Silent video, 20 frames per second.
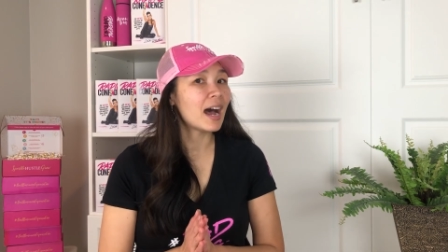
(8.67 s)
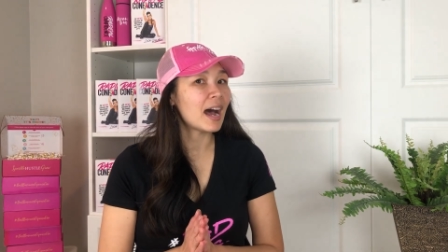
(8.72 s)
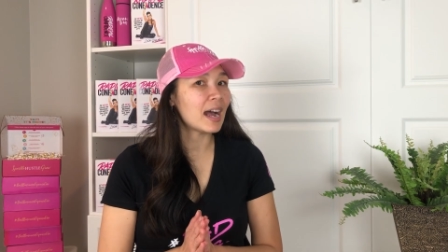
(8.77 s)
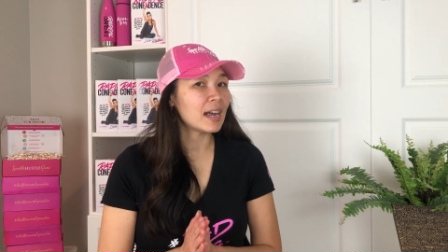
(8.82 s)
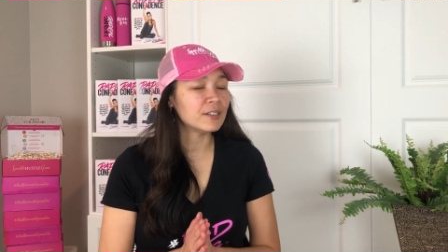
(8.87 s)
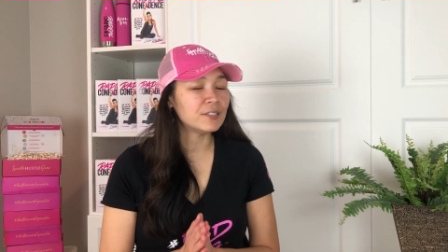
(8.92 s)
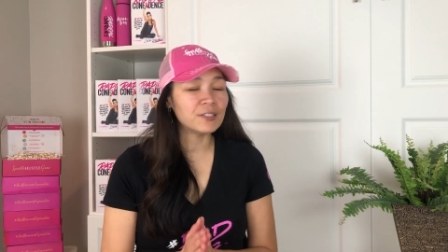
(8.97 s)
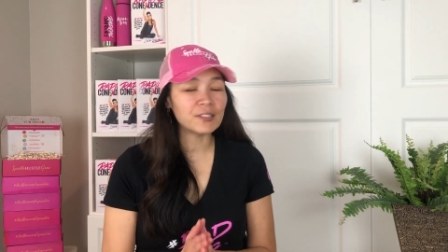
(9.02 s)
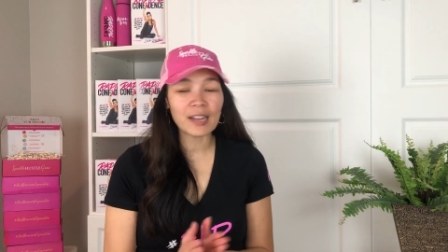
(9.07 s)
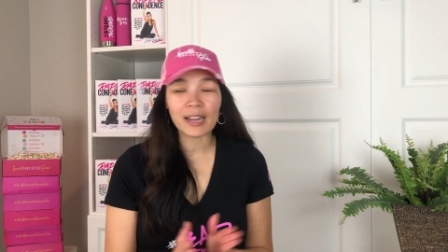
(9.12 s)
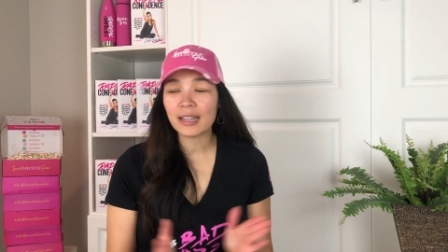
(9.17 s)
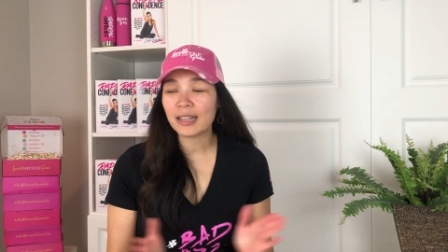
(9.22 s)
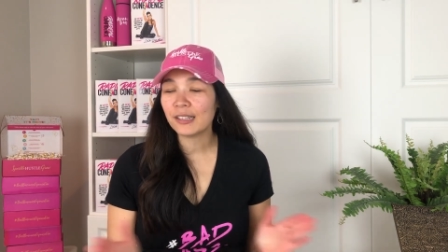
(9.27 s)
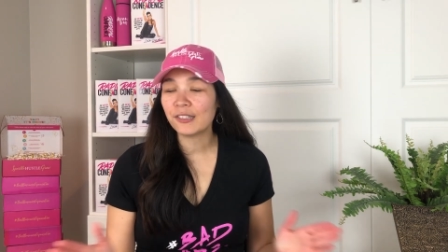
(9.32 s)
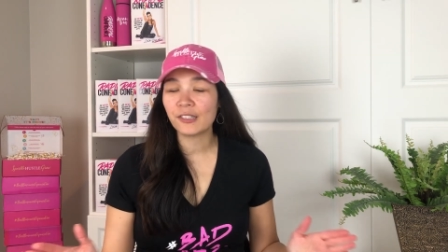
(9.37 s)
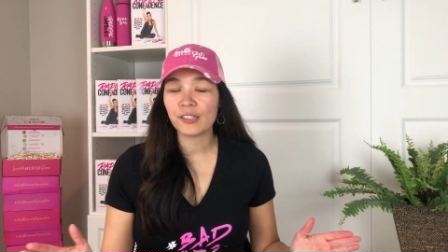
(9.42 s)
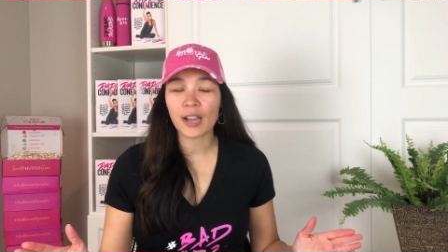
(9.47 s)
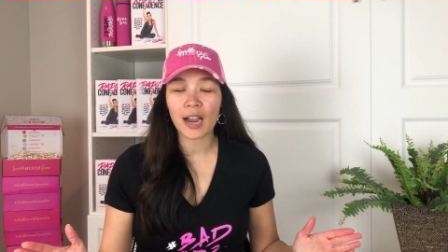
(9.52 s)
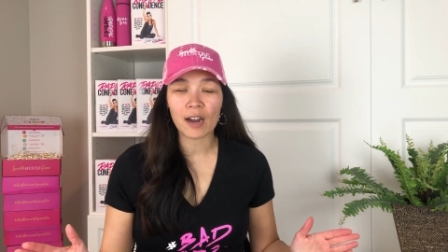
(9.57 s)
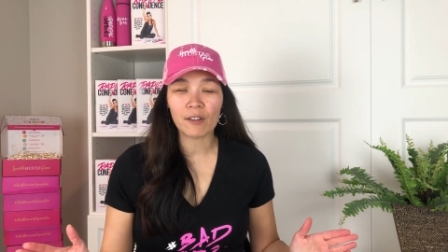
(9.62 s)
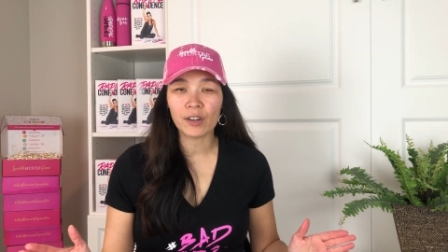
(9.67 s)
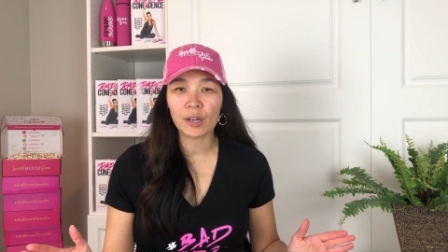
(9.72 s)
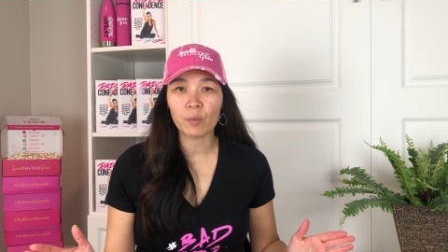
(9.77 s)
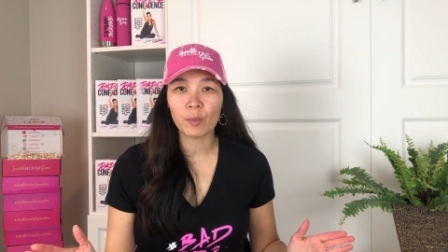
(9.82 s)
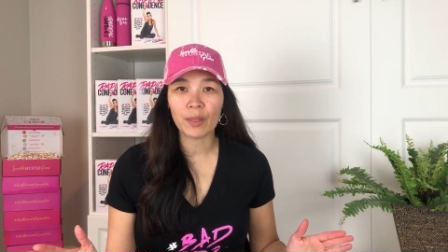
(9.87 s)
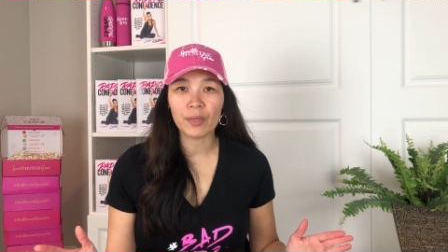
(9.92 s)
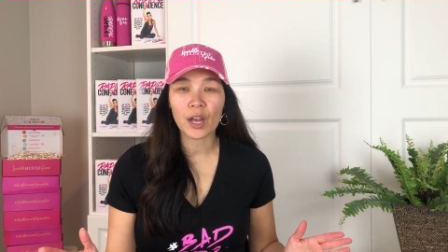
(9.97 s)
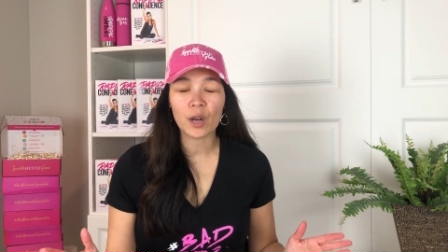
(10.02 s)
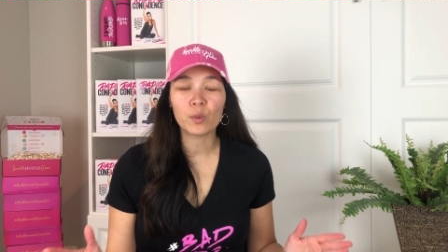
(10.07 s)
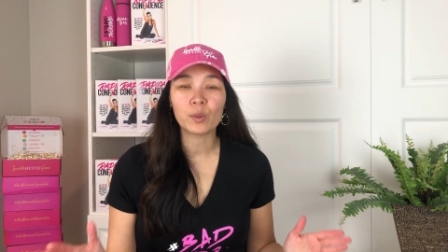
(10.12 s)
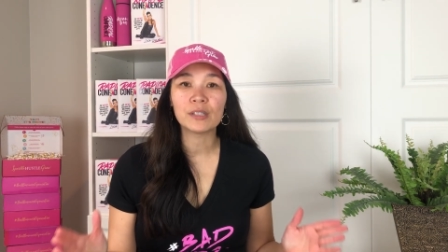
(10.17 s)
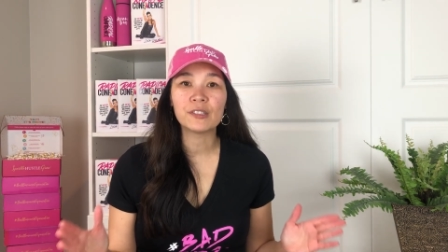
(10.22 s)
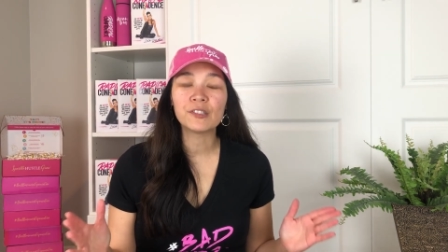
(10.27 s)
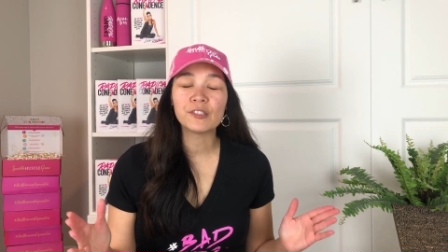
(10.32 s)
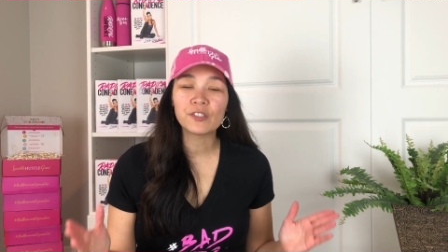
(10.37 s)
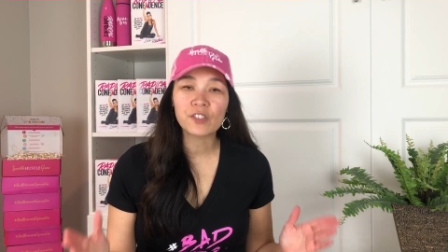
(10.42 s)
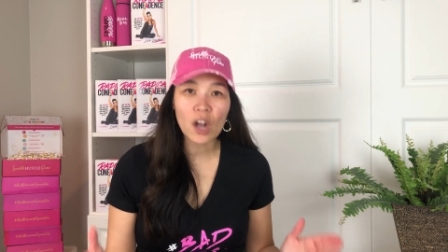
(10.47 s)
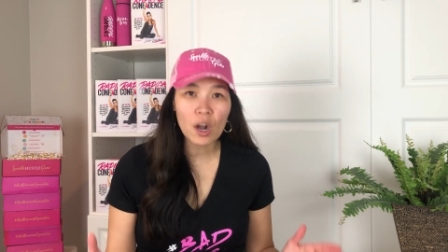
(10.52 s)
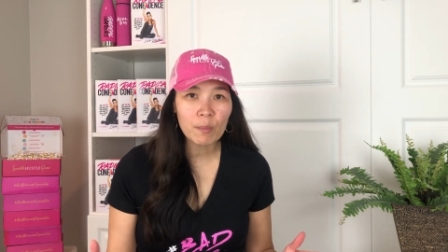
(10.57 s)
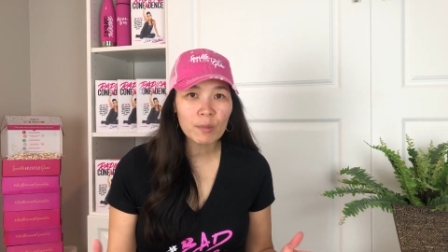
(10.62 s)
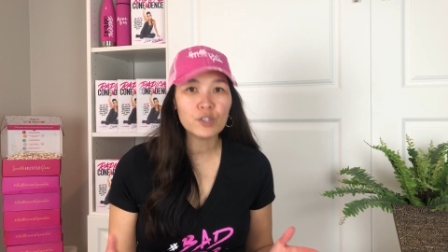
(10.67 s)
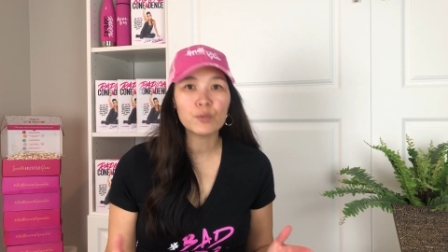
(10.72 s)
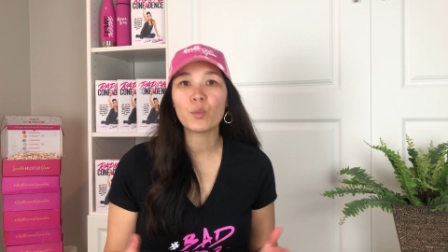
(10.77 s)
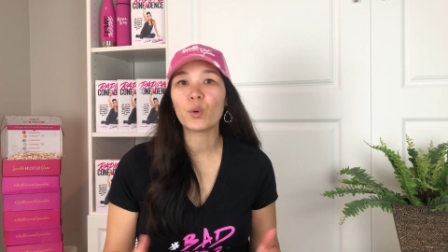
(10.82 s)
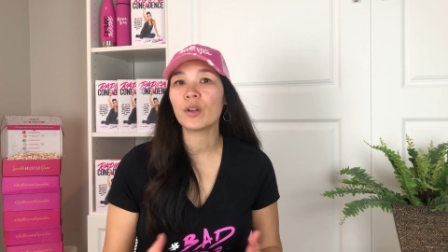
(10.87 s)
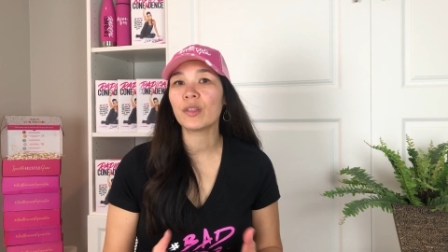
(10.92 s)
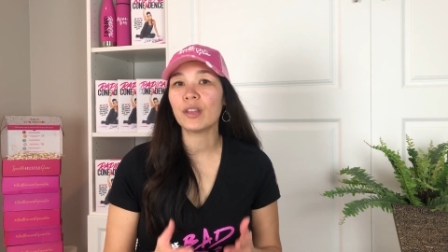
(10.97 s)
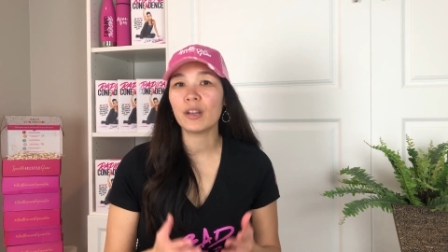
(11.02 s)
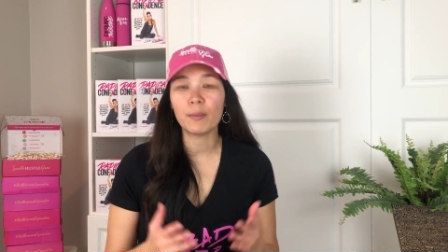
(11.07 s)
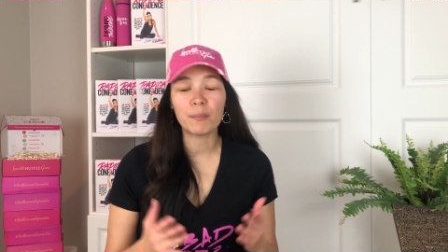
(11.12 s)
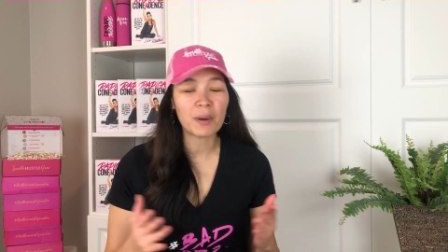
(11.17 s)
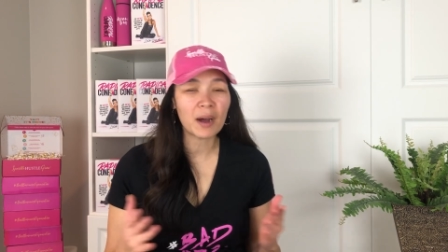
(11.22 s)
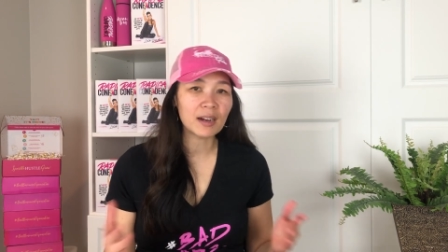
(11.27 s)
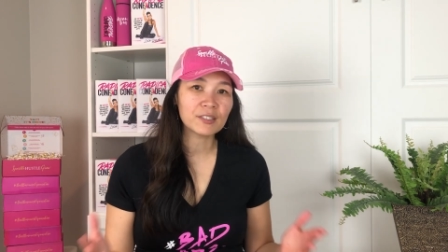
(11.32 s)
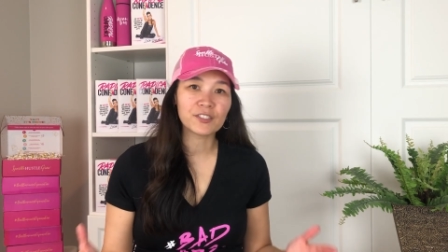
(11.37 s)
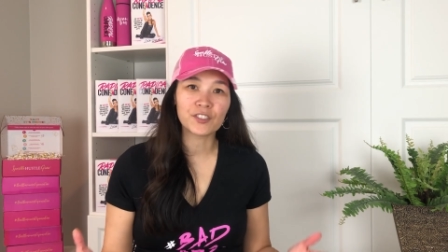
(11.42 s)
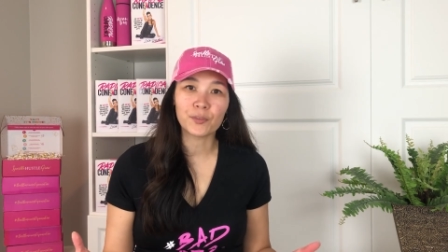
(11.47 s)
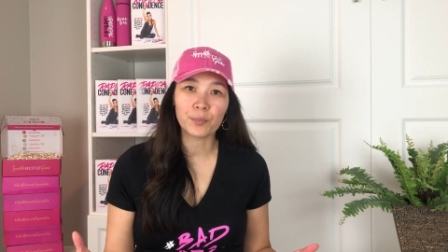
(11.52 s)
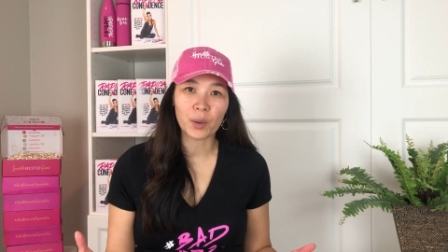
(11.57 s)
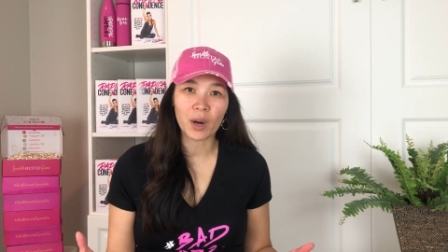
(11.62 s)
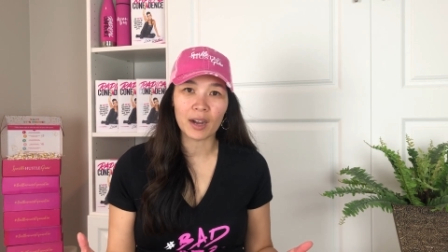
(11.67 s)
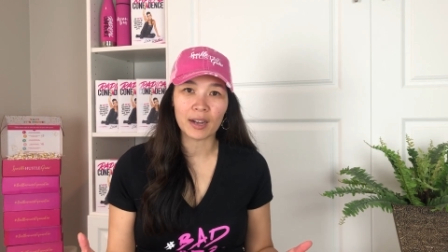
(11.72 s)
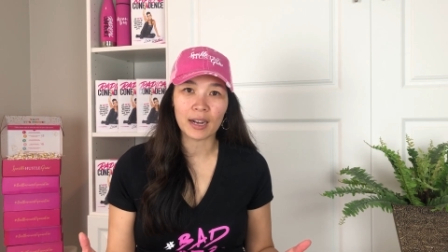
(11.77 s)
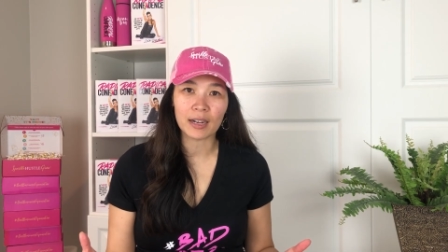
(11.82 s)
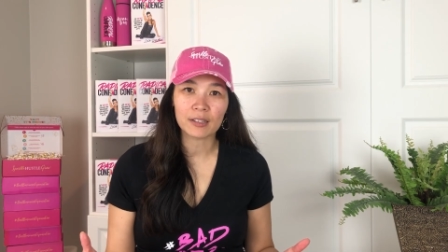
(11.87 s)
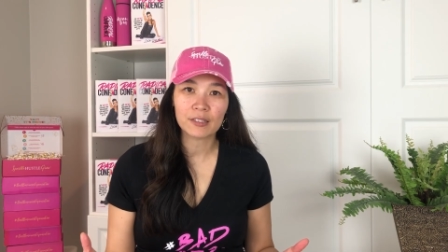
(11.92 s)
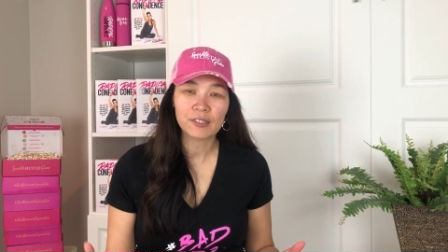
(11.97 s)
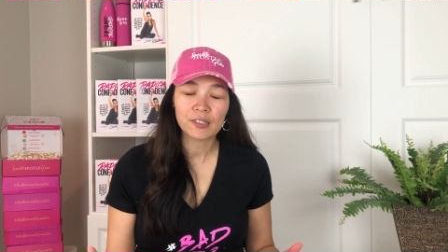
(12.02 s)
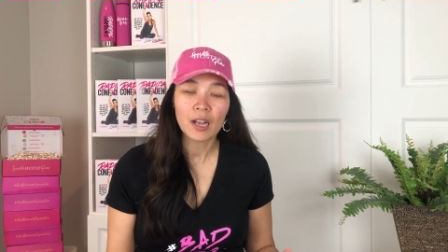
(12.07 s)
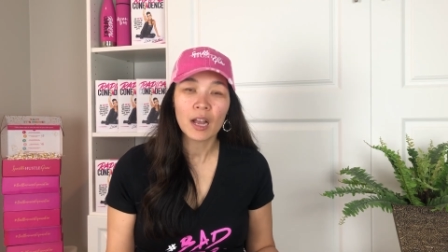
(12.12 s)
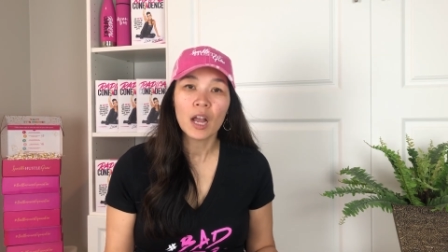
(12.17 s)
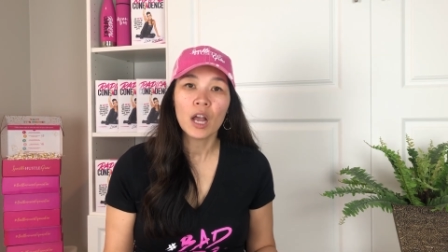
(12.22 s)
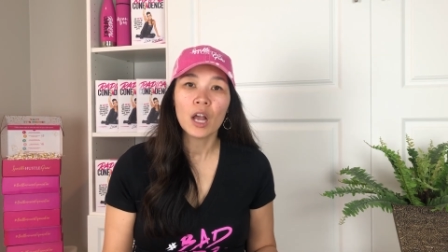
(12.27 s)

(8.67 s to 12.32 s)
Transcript: I say this to everyone though, we're so much more than a box of products.